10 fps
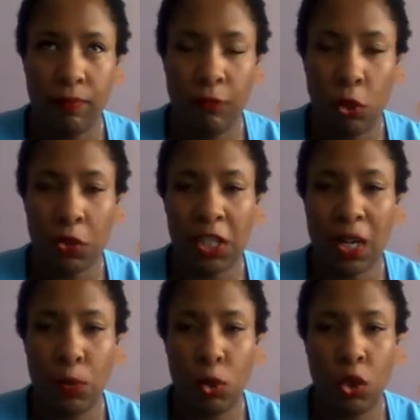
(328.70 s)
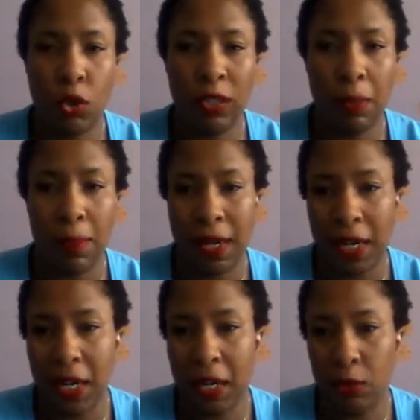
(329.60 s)
focusing more on the
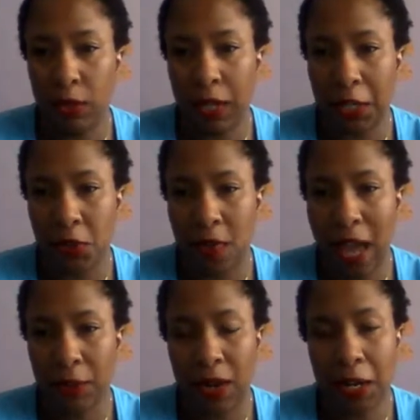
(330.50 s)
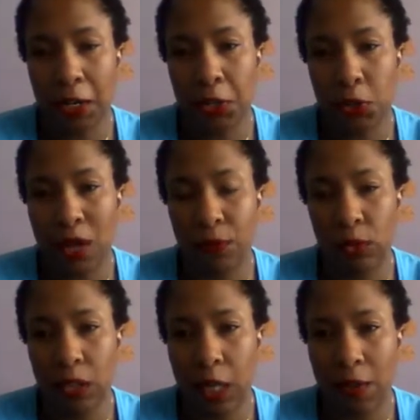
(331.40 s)
money will get you that. Grant Cardone will
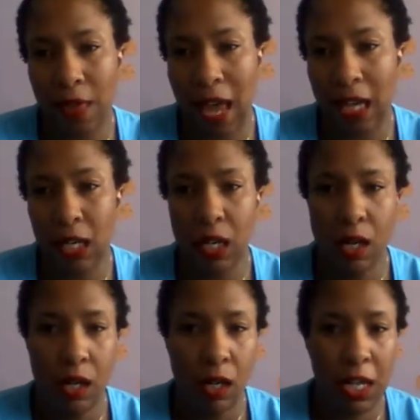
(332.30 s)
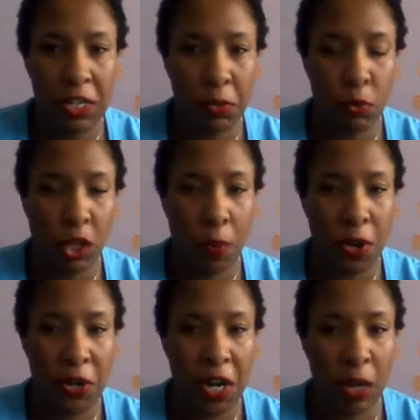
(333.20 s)
tell you that in his book,
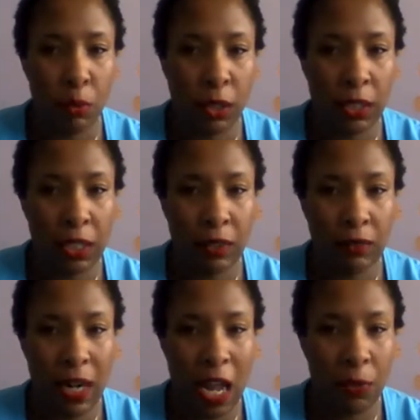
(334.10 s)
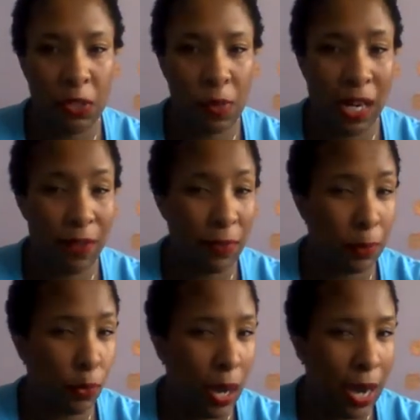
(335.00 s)
Millionaire Booklet. Right now, he's been giving
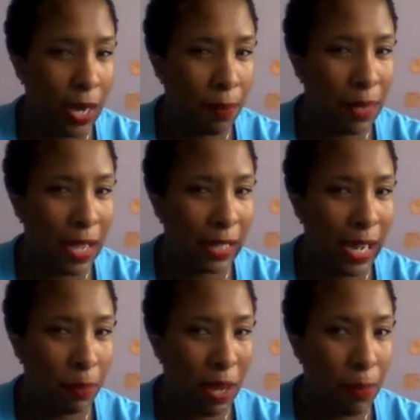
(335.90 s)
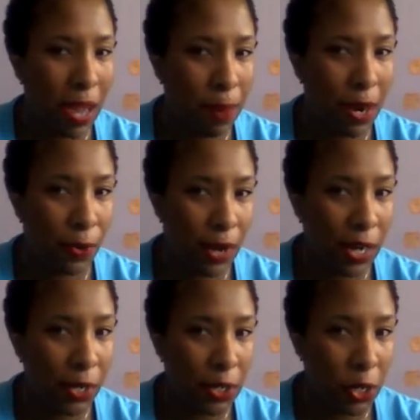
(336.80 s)
away. I'm not like being paid by Grant
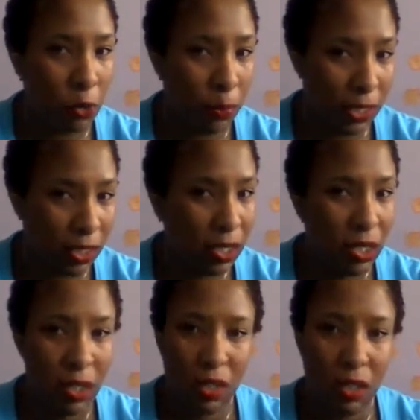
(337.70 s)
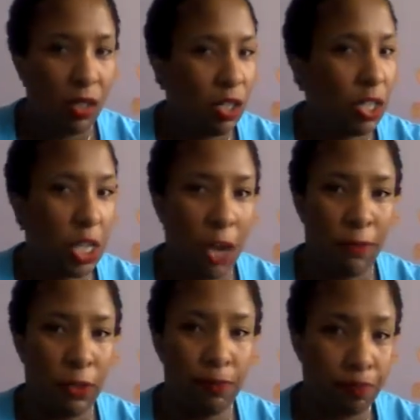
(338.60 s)
Cardone, but it's
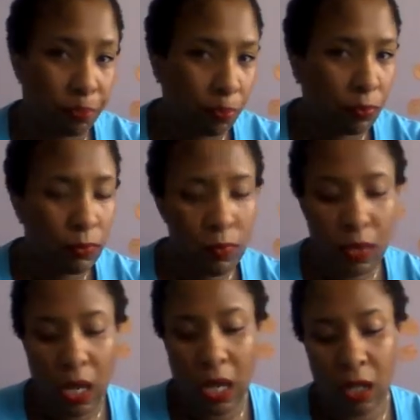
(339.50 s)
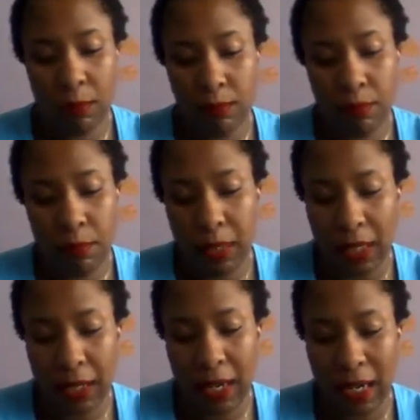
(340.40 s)
helpful. But
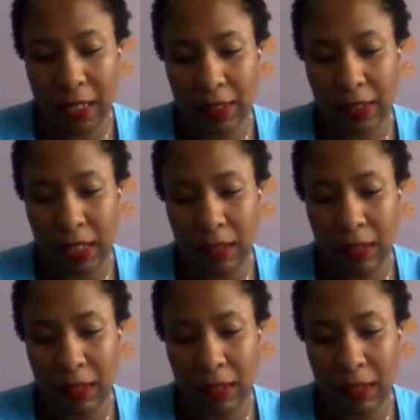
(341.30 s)
yes,